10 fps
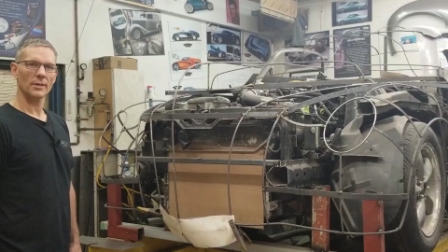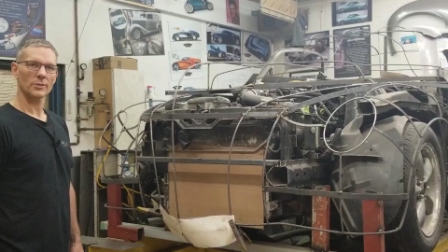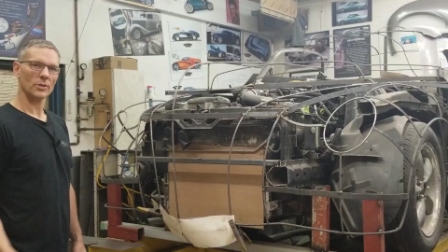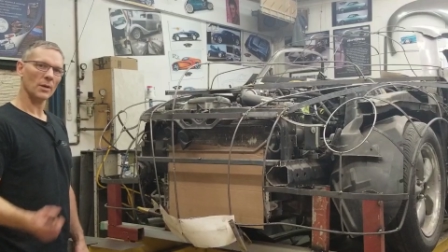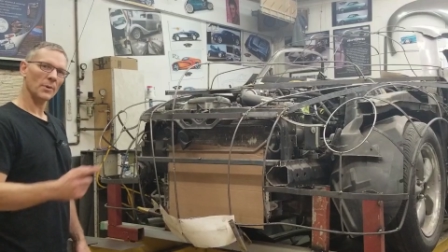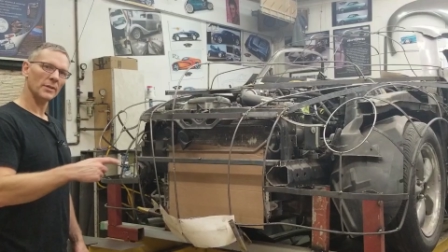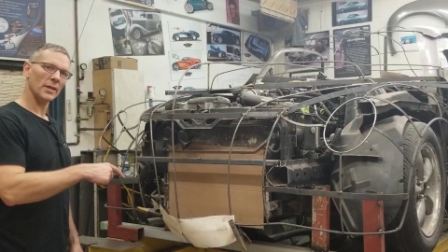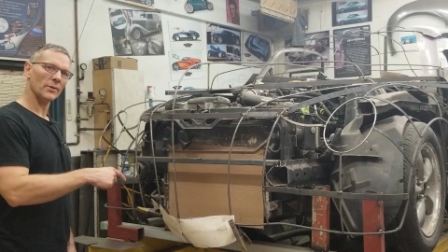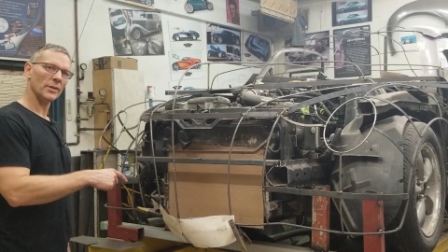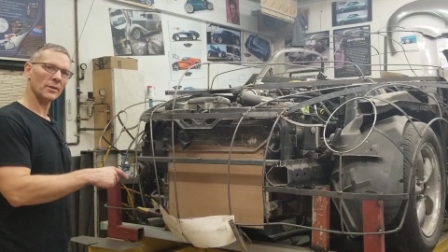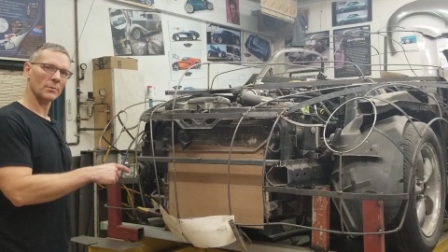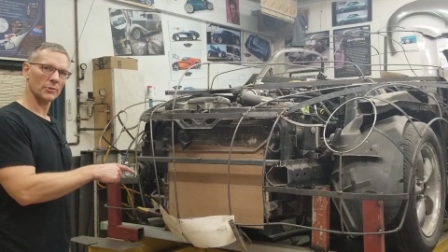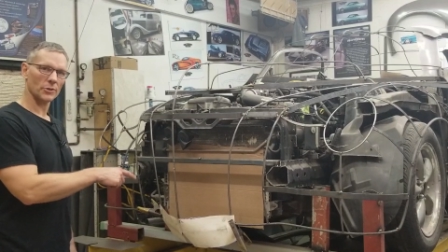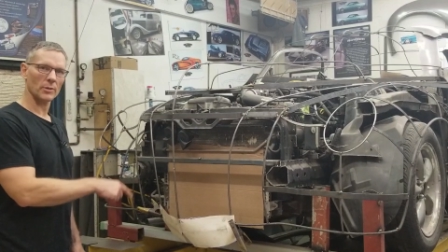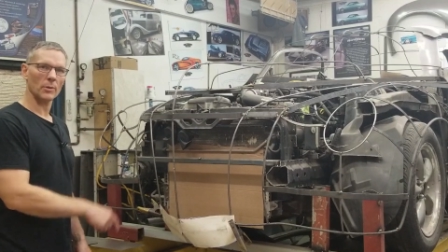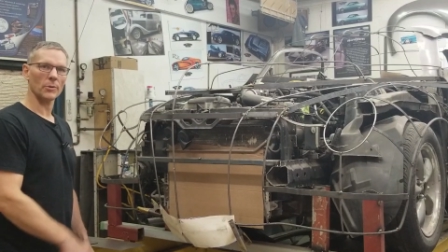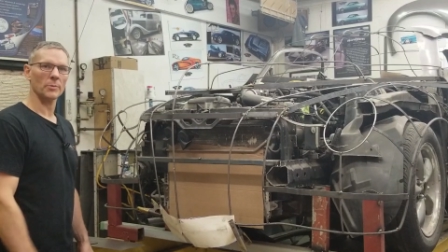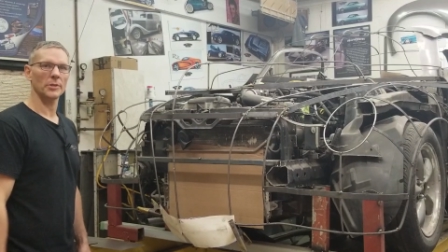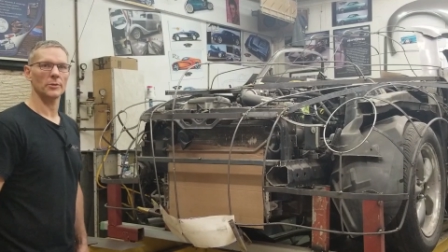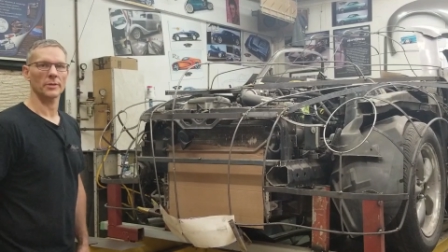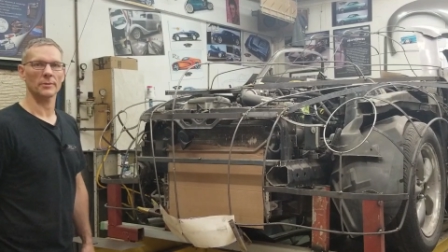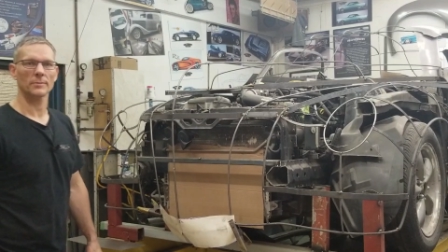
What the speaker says: So come on down here and I'm going to show you what we're going to be doing.